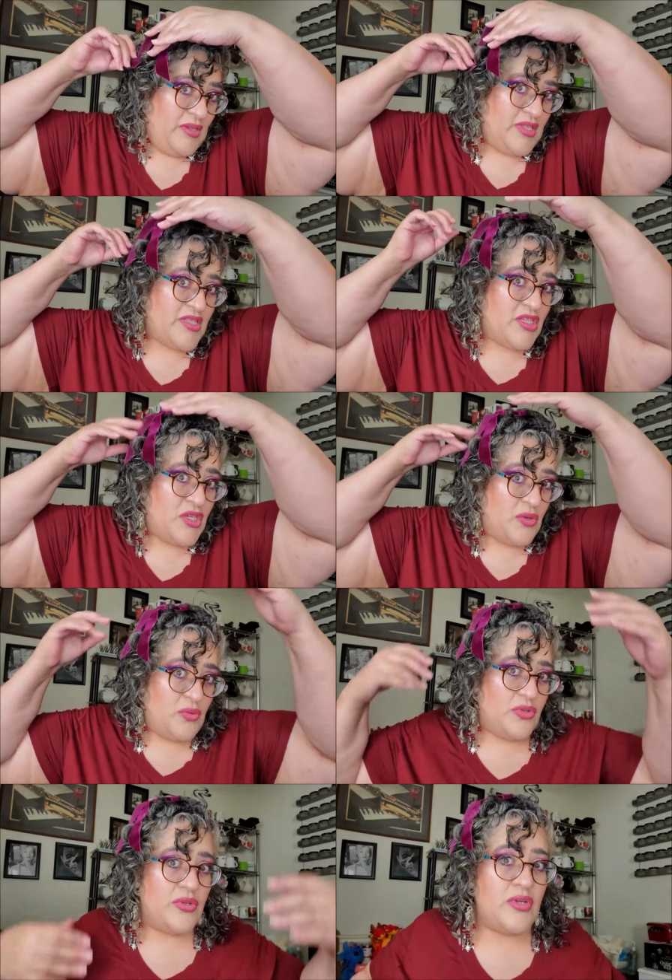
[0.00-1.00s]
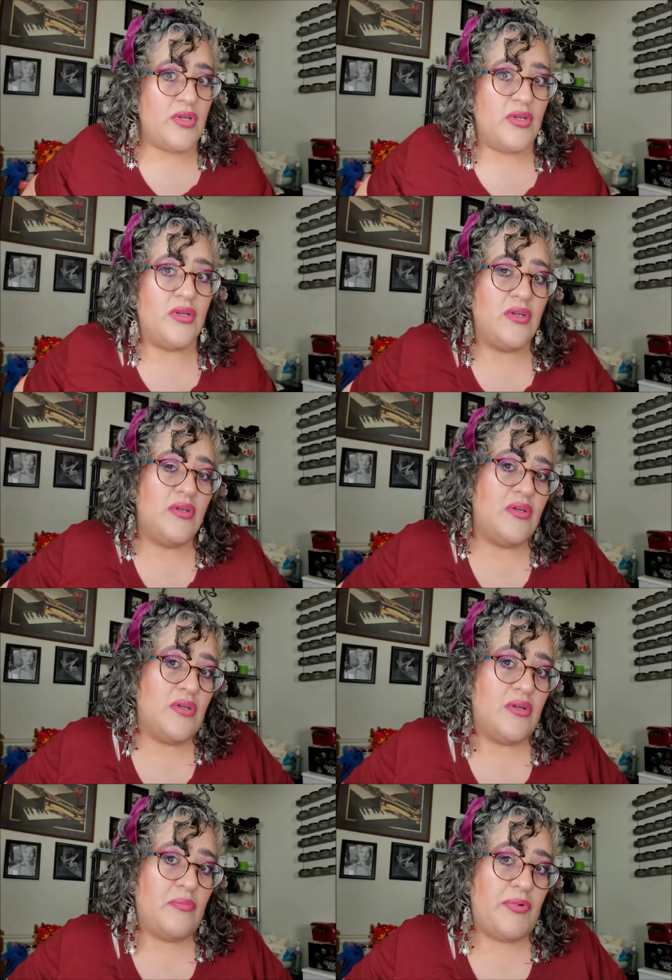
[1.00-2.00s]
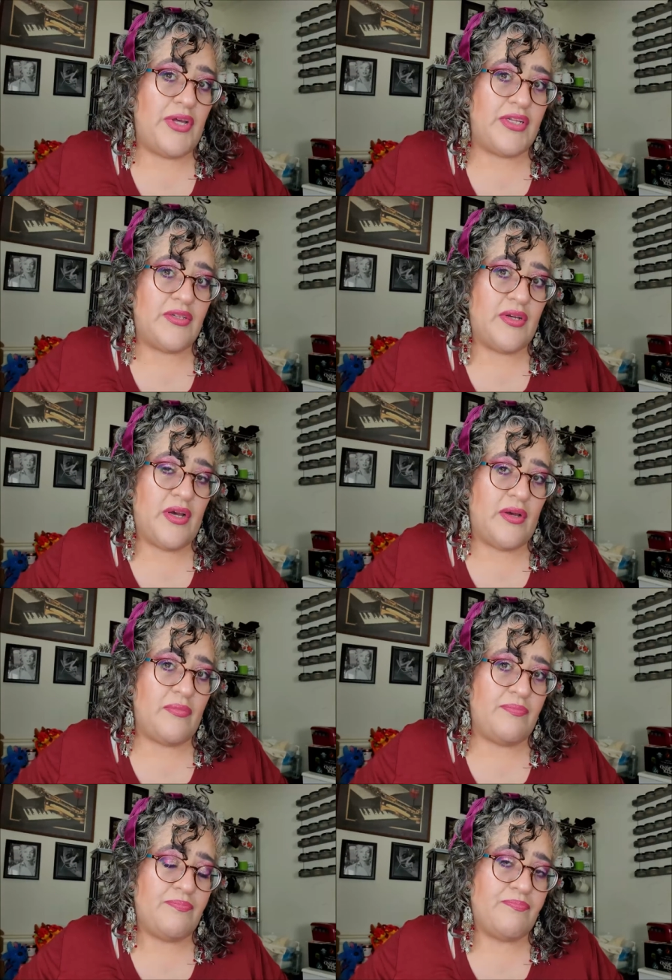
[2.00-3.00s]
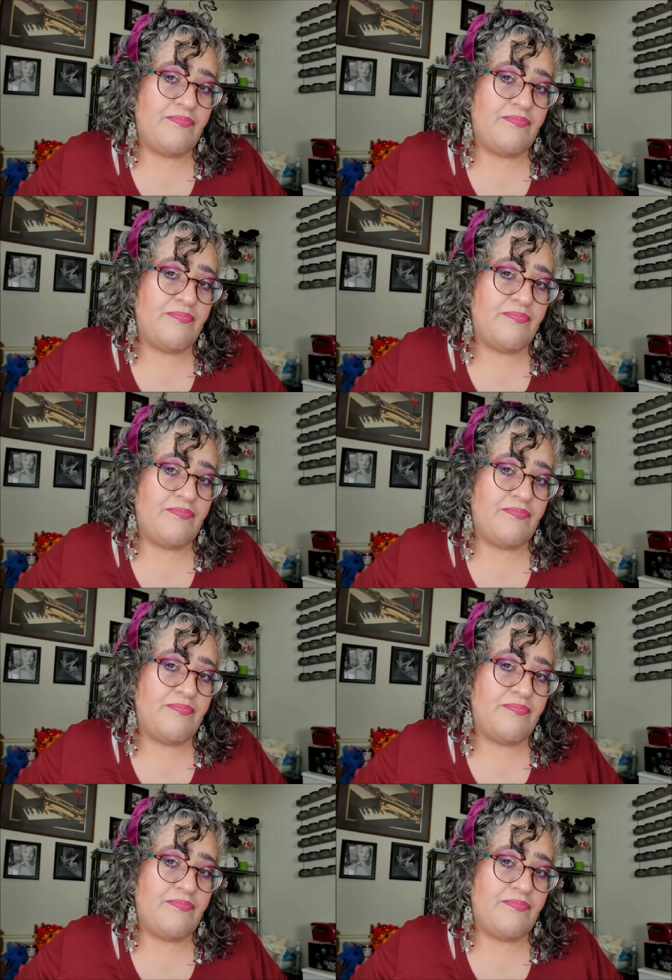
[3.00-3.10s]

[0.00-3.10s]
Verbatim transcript: It's cute, but um,